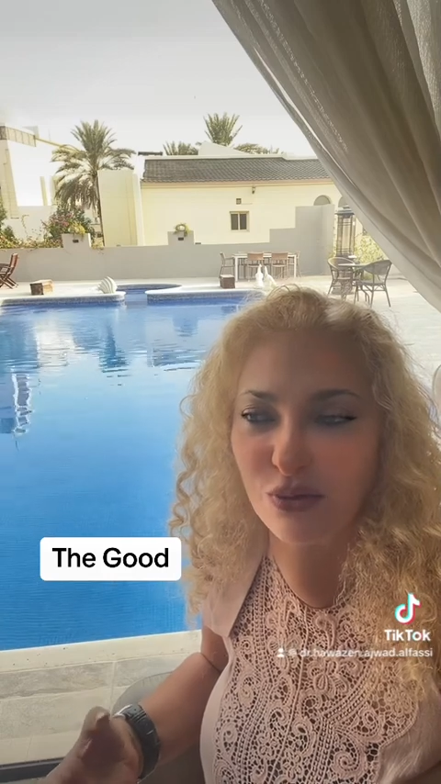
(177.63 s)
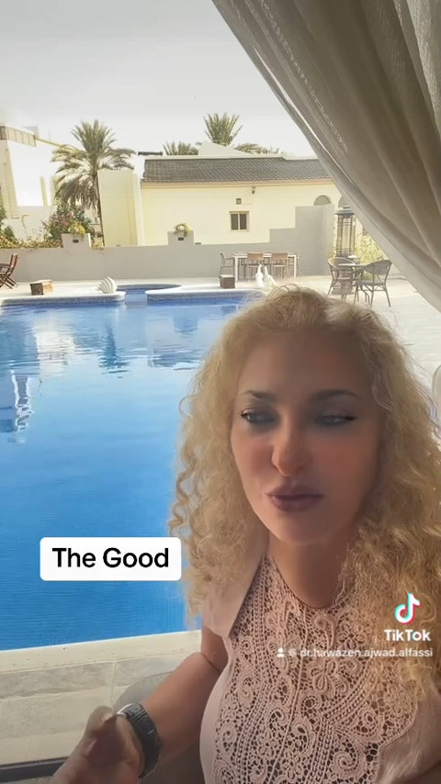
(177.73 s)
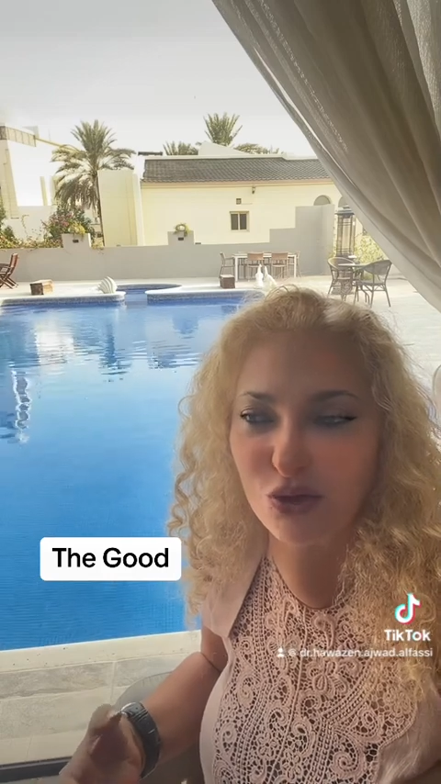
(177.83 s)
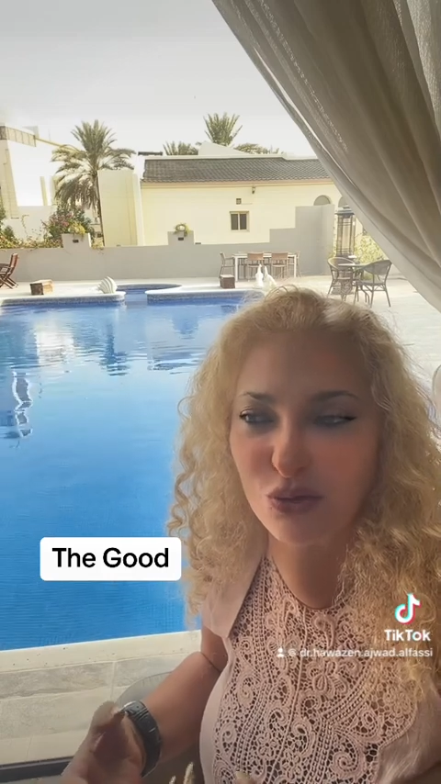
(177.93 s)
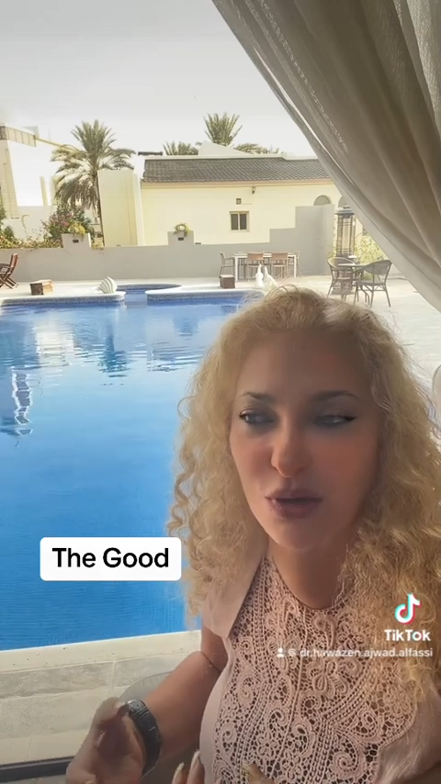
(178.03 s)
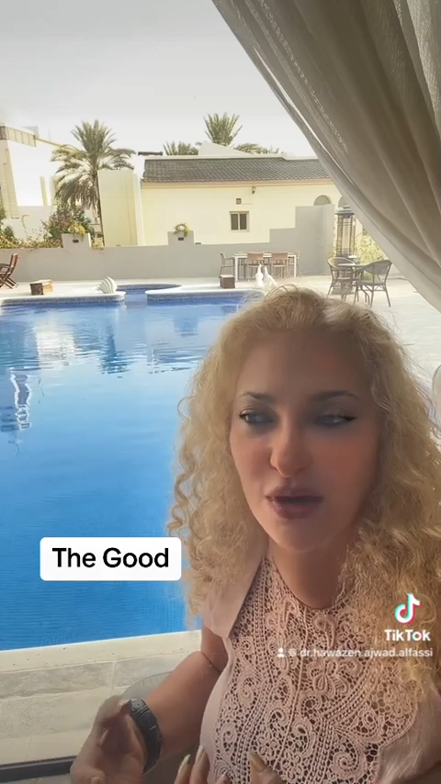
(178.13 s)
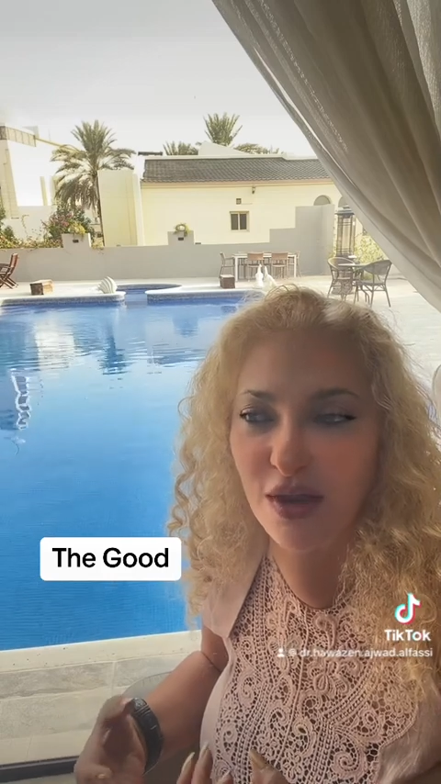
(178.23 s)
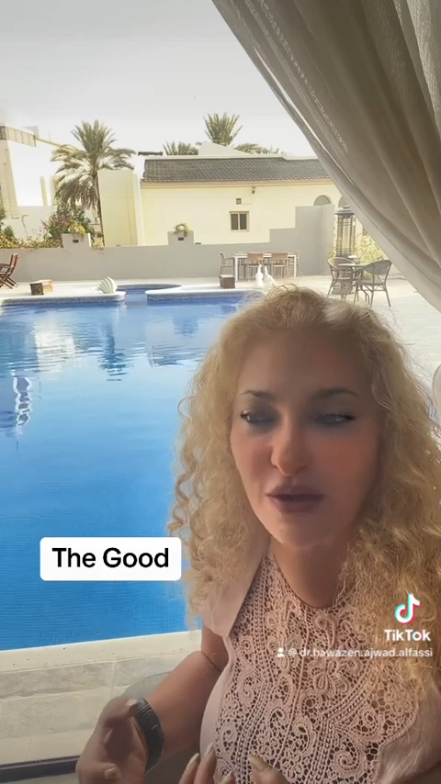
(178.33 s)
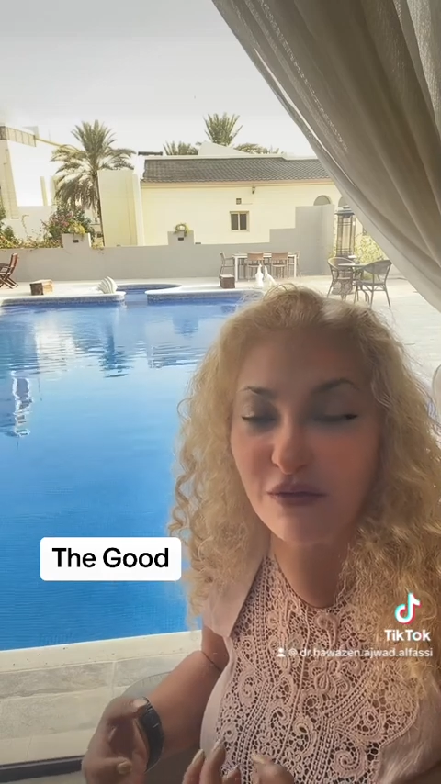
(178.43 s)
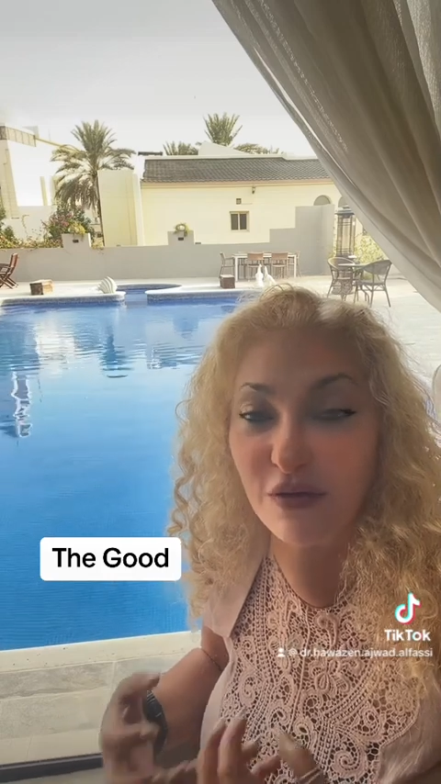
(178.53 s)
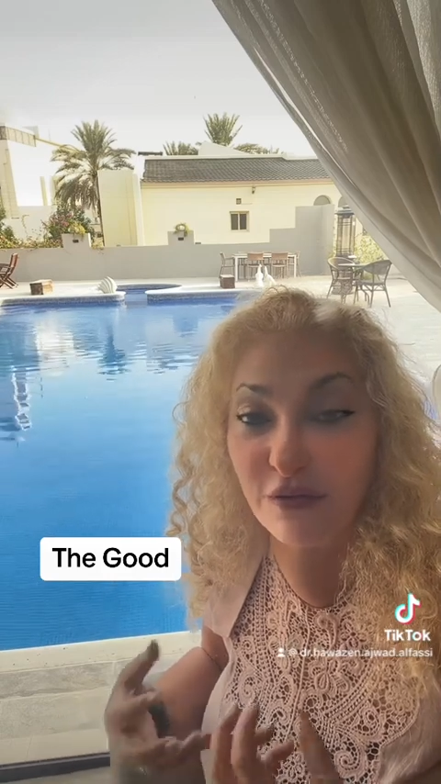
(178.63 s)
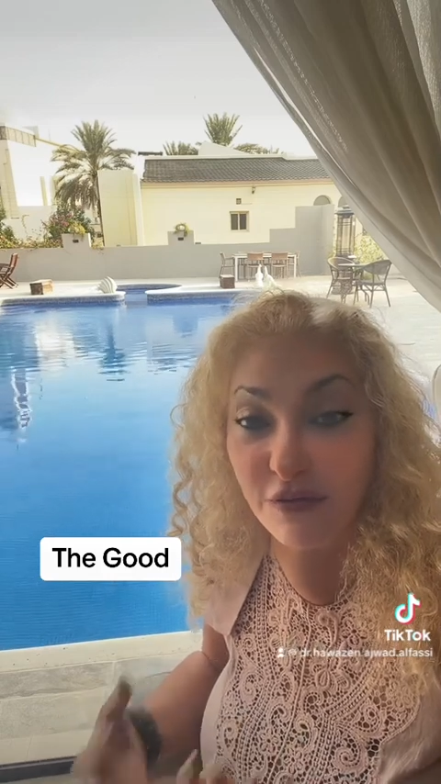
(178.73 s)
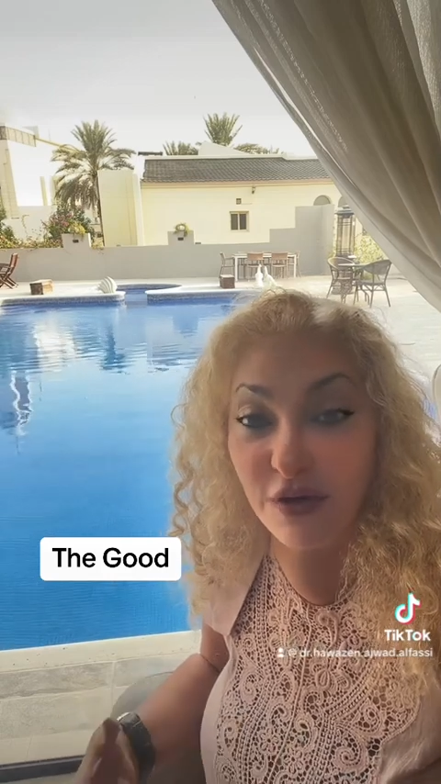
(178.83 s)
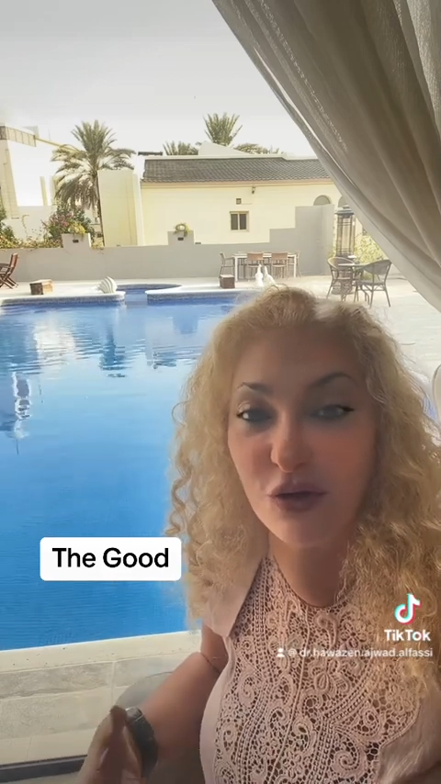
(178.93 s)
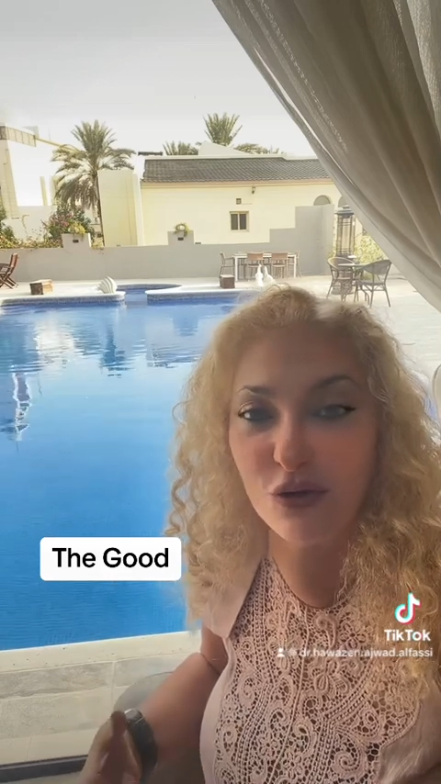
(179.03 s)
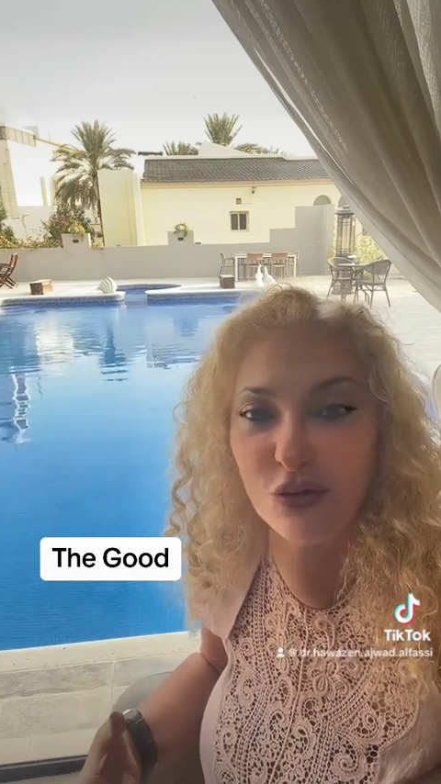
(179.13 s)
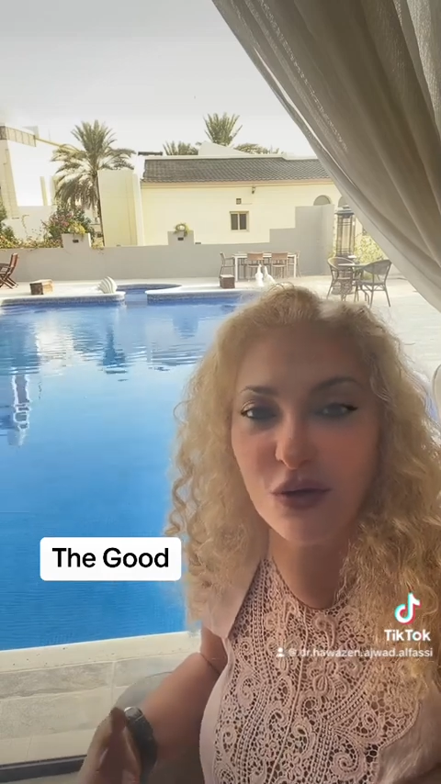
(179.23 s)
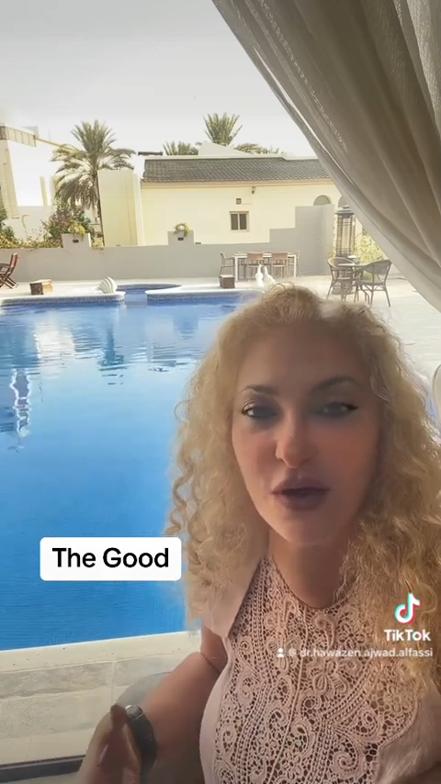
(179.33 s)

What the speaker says: which will fulfill you.